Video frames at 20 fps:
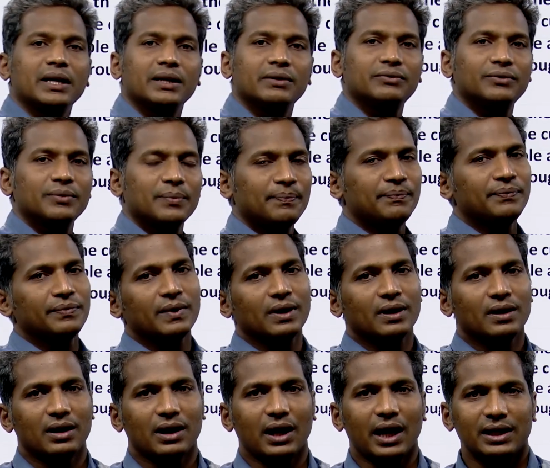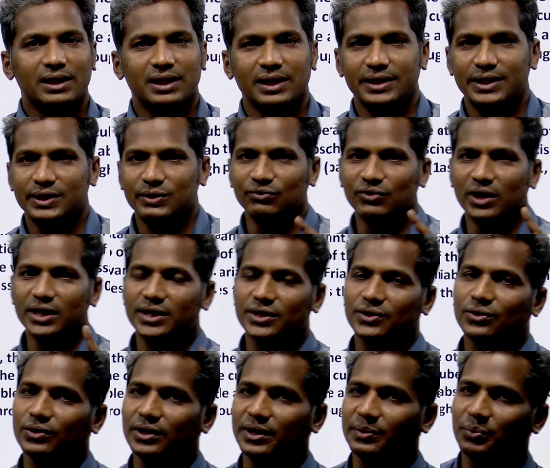give at least one
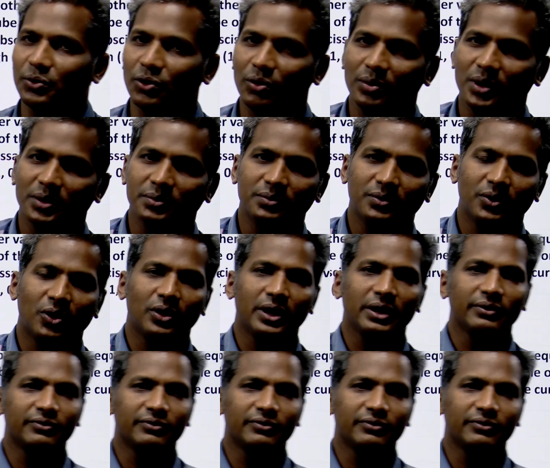story problem on